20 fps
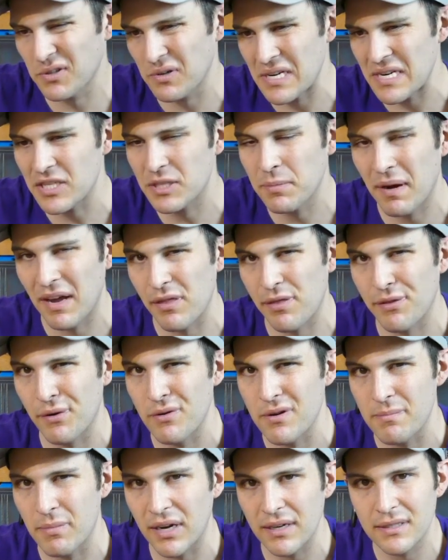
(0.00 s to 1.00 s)
are each about
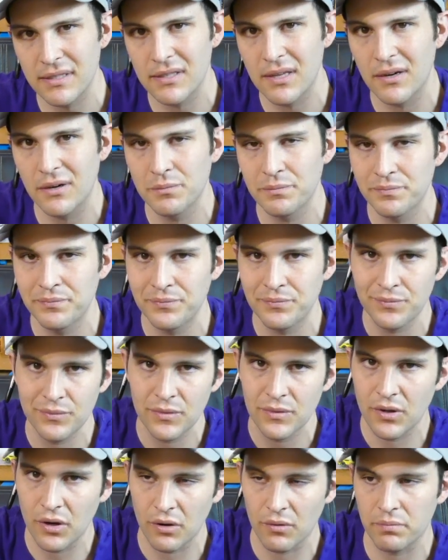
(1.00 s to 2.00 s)
30 bucks though.
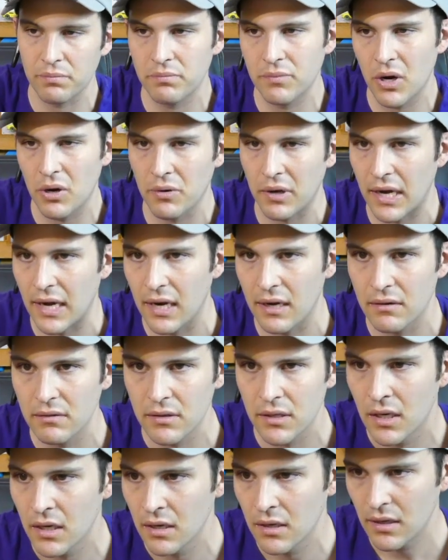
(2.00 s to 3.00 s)
They're okay.
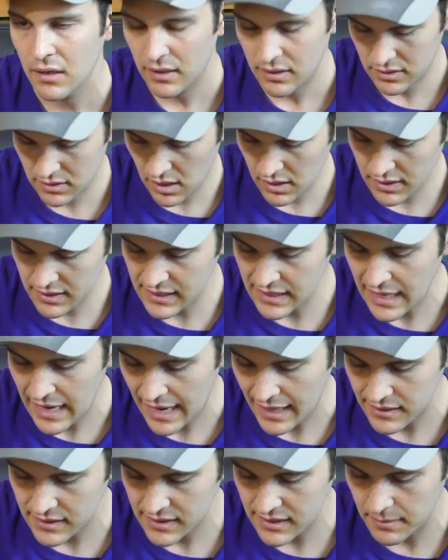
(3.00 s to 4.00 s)
As long as it
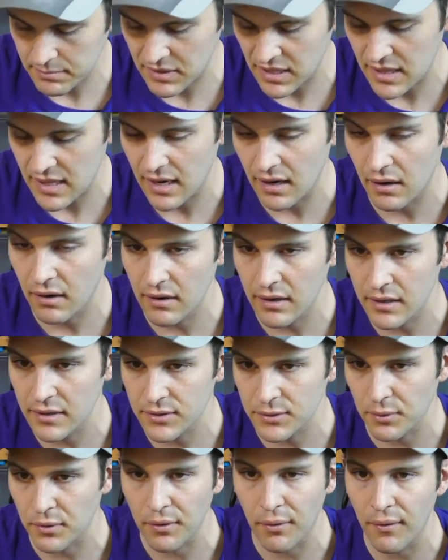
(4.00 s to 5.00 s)
has something there and
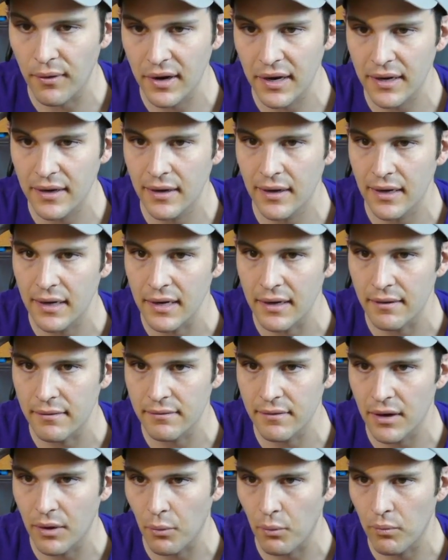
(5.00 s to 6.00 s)
it's recording and
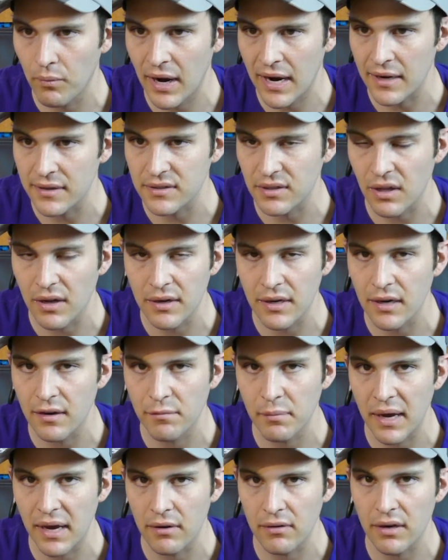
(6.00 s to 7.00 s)
it has long
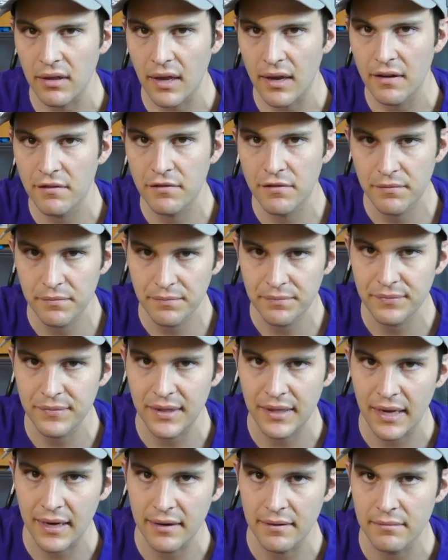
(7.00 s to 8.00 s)
enough battery life,
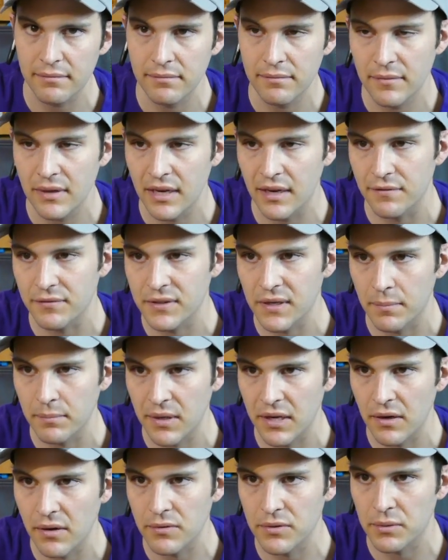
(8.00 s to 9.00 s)
then if
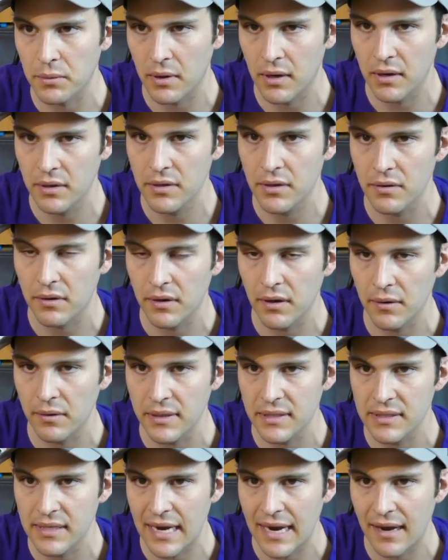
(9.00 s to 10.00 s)
something goes wrong, you can
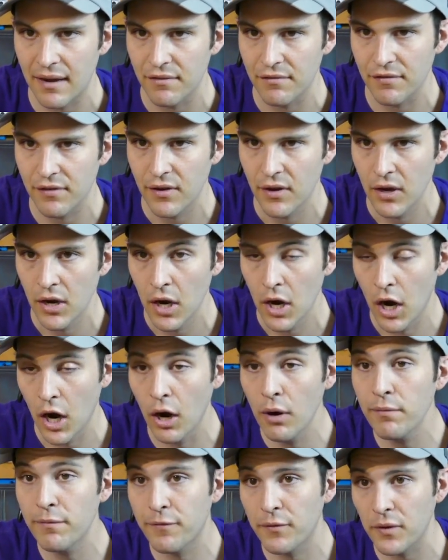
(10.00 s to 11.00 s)
always have,
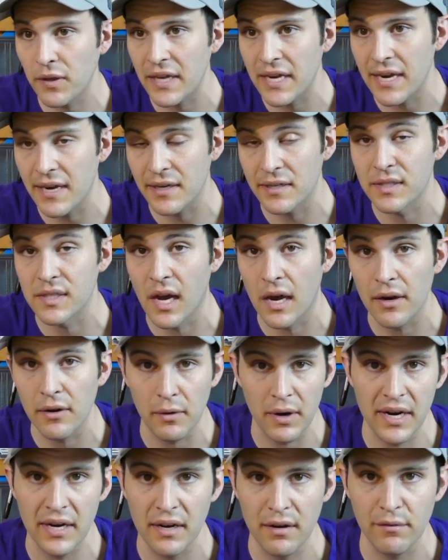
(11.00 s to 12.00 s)
hopefully,
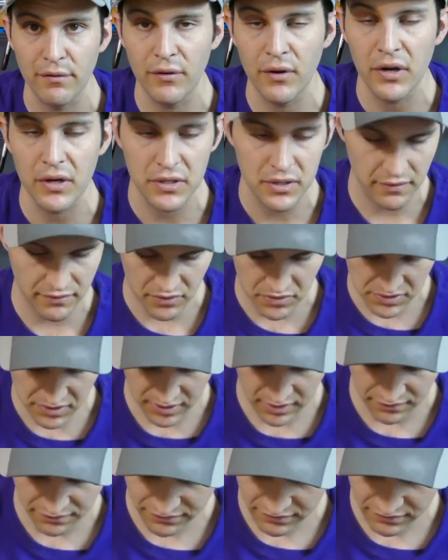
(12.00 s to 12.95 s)
exonerating footage of yourself.